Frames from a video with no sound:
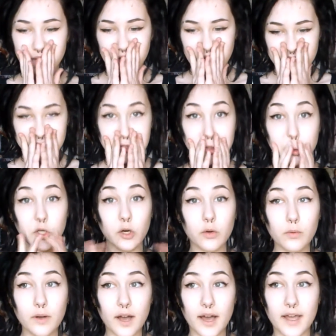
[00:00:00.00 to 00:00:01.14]
I don't
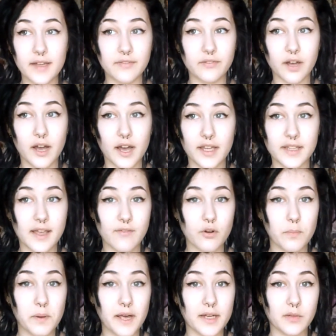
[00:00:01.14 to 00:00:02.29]
know. I I never
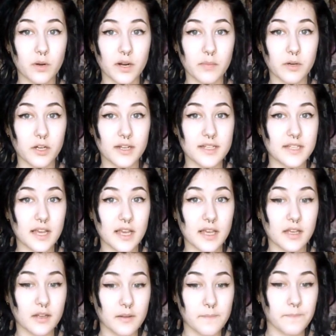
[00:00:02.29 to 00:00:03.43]
planned what I'm gonna
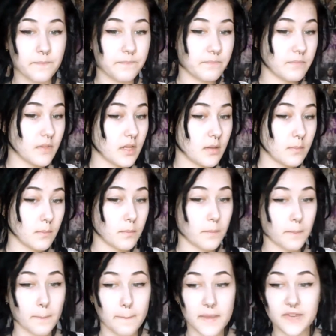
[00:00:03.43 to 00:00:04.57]
say
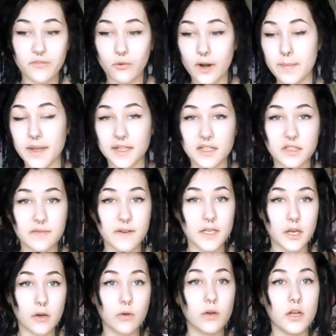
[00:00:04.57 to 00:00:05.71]
before I made this
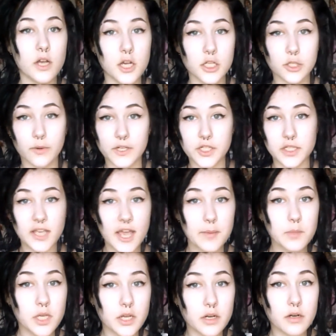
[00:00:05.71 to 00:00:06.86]
video. So I just came
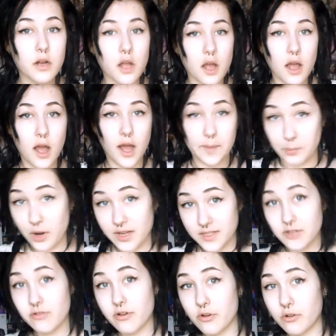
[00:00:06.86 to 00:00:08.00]
here, I pressed
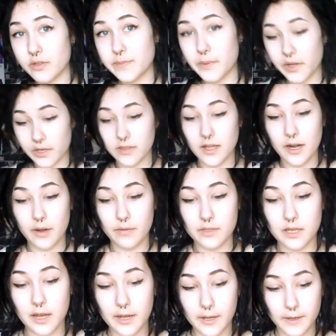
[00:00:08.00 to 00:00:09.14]
the record button and I was
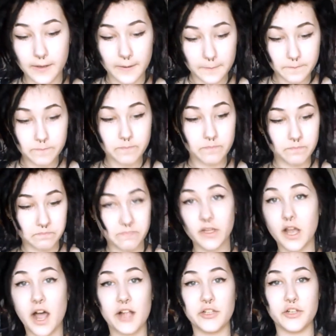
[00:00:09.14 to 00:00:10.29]
like,
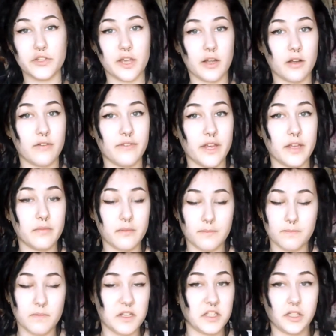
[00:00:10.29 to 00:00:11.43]
I'll just think of it
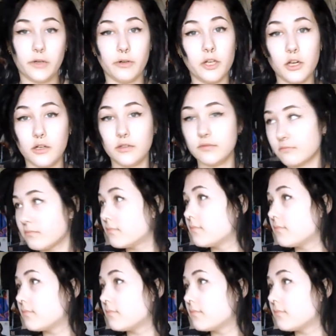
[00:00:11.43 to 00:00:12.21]
as I go along.